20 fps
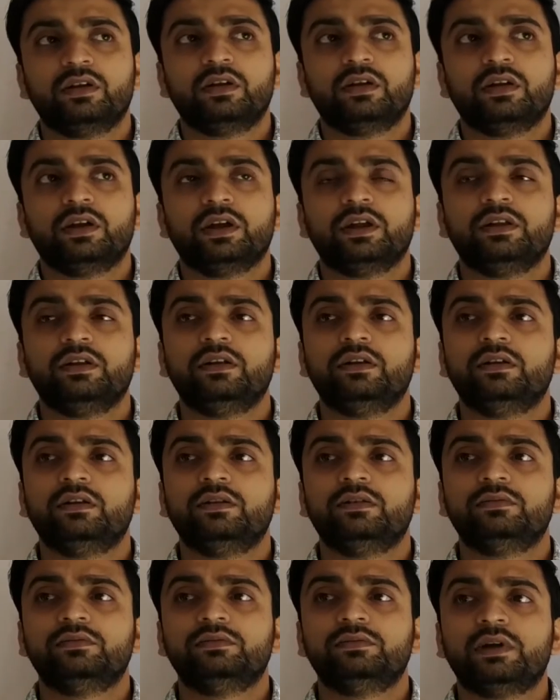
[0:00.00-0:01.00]
And
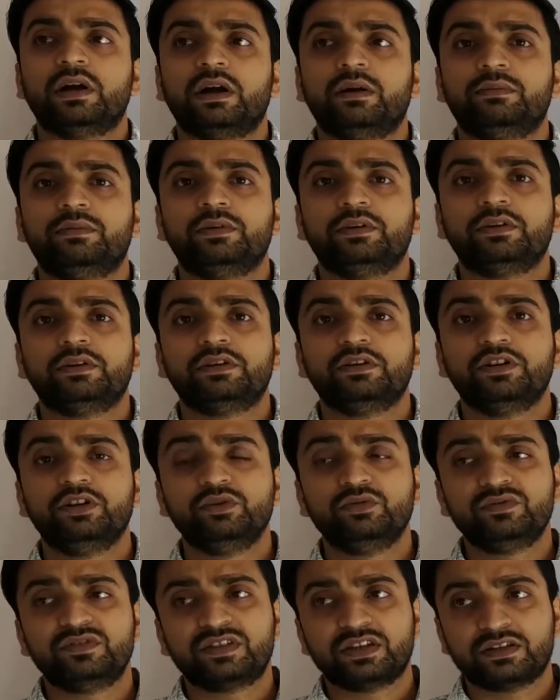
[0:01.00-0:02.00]
our
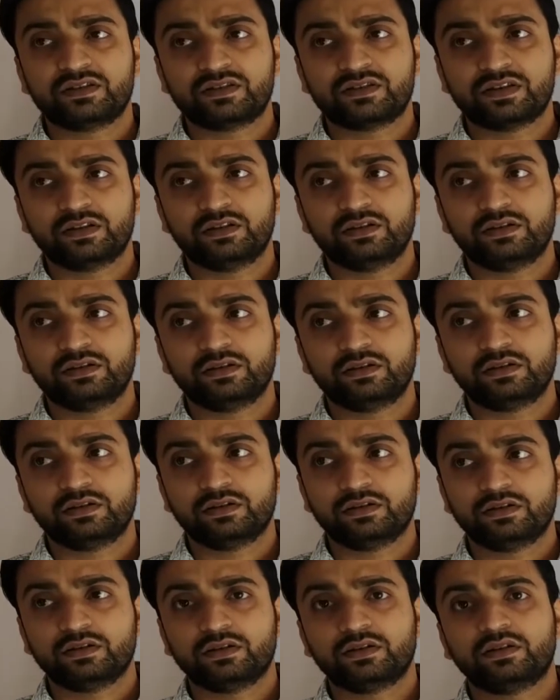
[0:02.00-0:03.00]
new session
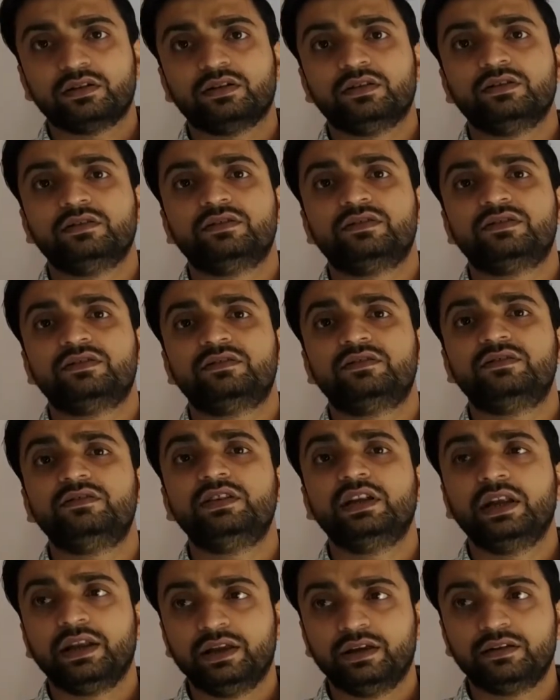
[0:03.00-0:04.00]
is
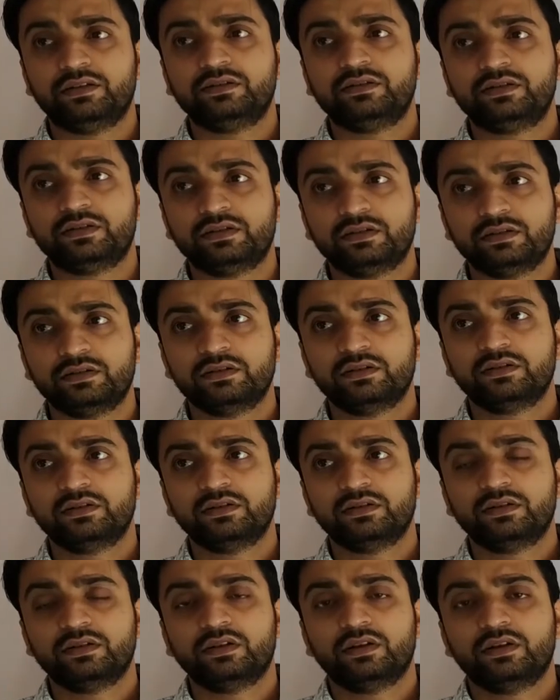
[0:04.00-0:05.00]
delayed
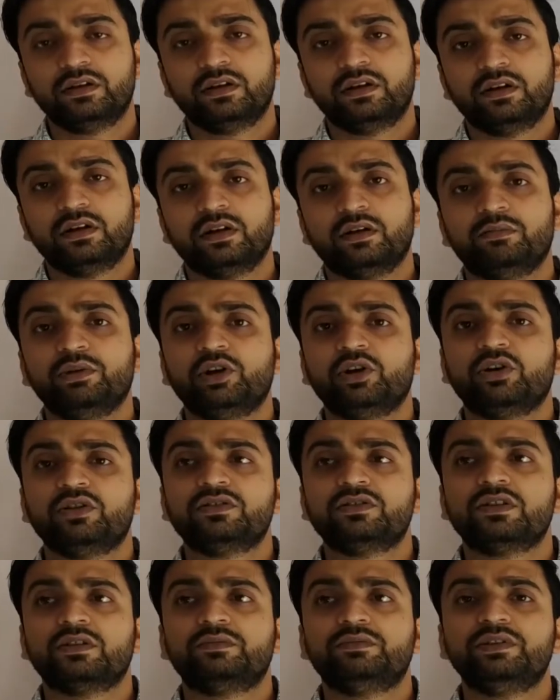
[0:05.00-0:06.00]

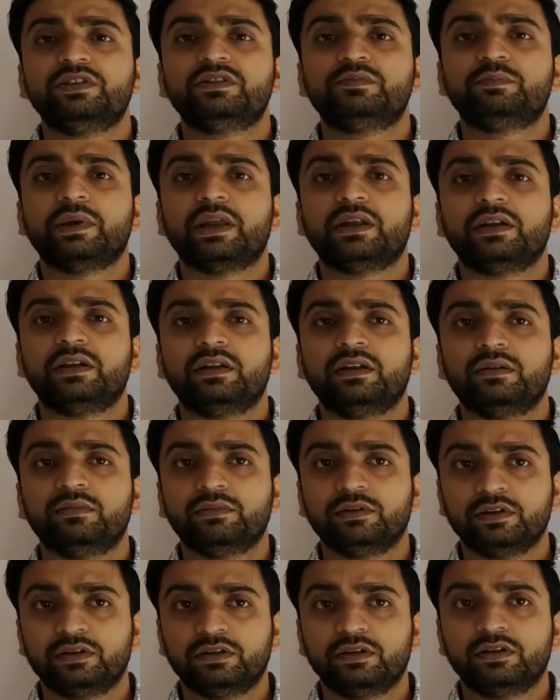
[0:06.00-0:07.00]
because of this
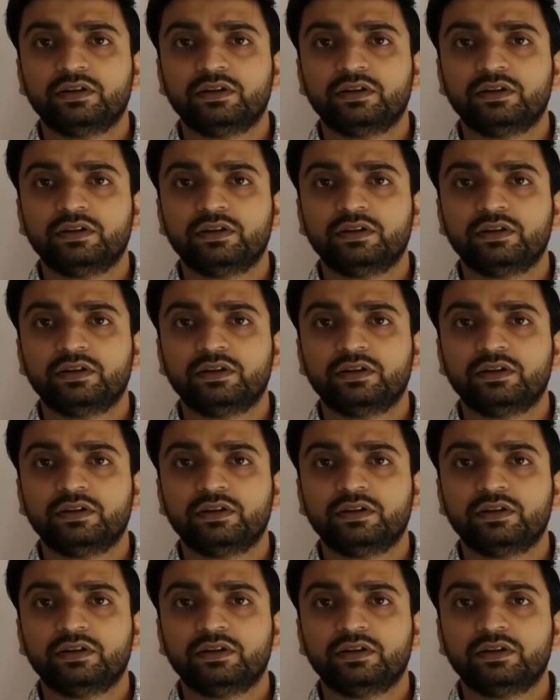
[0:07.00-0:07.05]
pandemic.